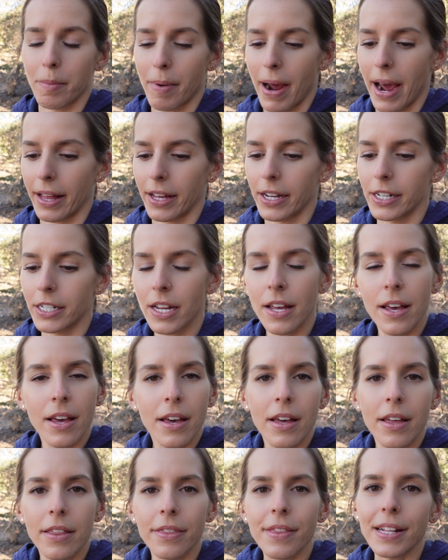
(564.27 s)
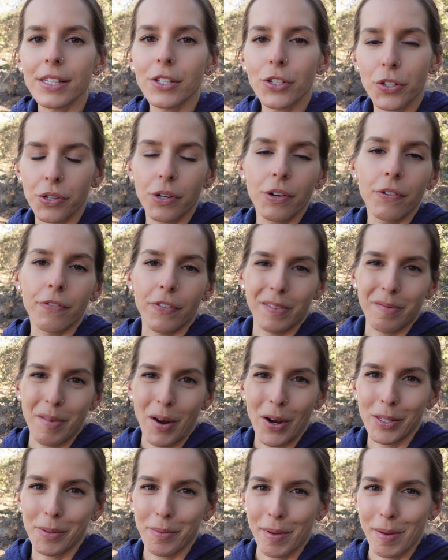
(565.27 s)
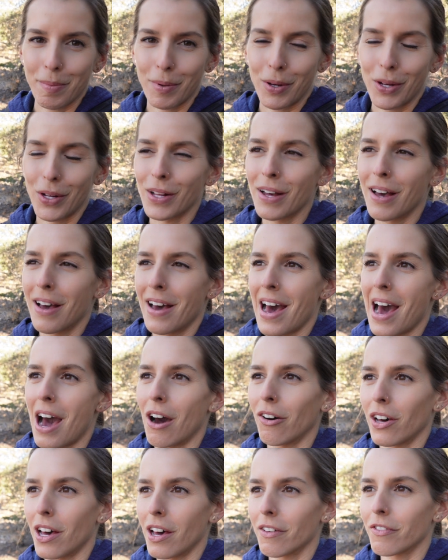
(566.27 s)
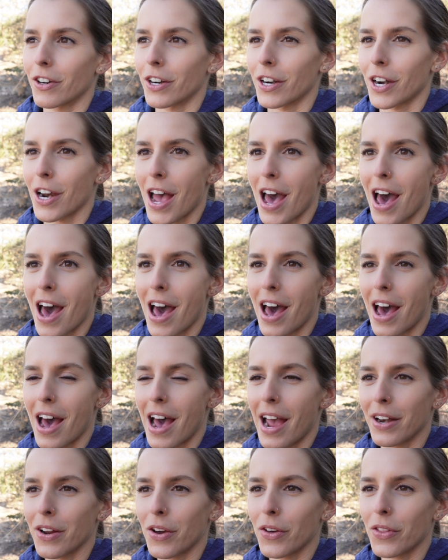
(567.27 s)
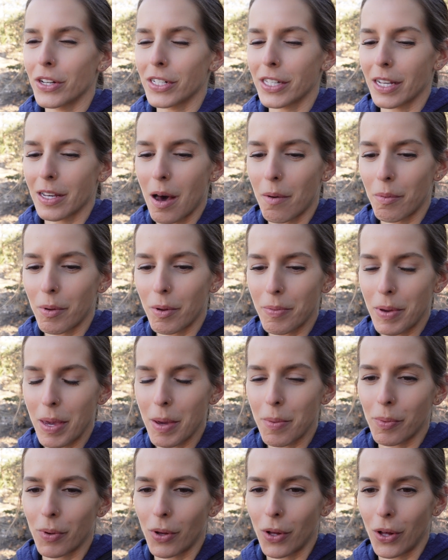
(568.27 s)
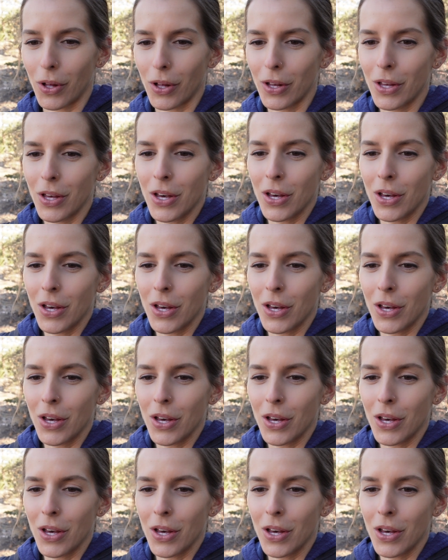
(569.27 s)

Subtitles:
mileage. That's true for most people. However, I know there's a couple of people